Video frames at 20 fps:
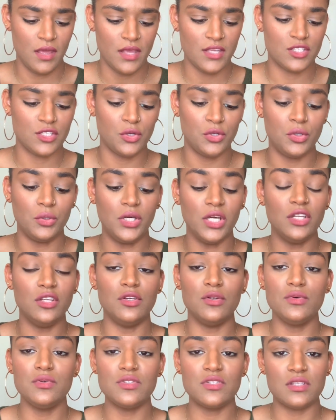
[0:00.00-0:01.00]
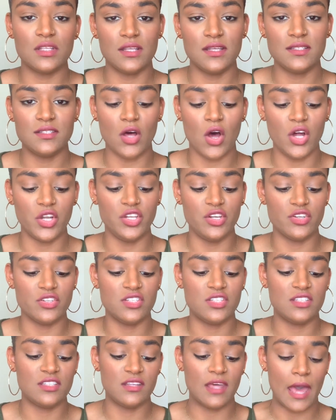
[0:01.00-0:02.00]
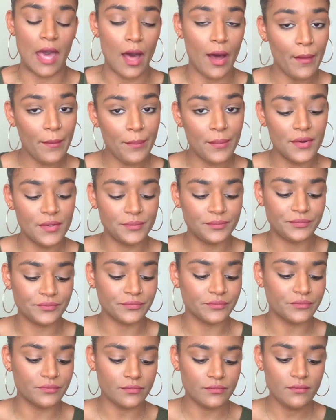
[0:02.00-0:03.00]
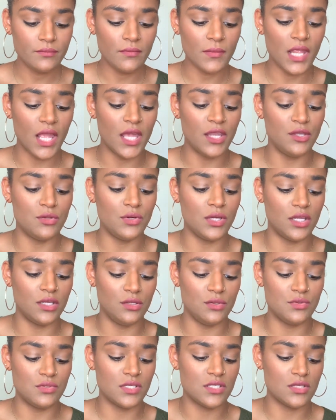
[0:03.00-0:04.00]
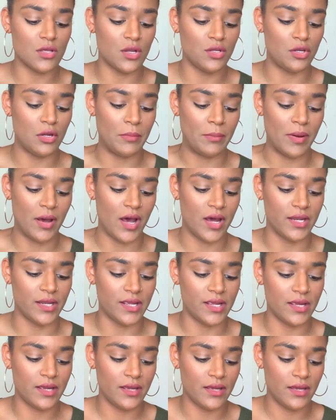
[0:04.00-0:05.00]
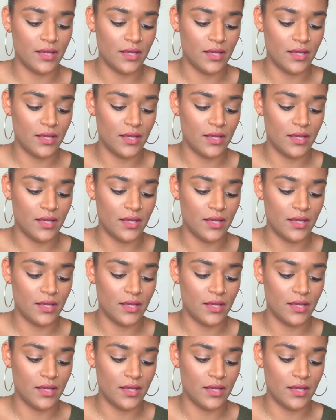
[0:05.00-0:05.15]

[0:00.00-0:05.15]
So you can use this on your scalp and you can use this on your body.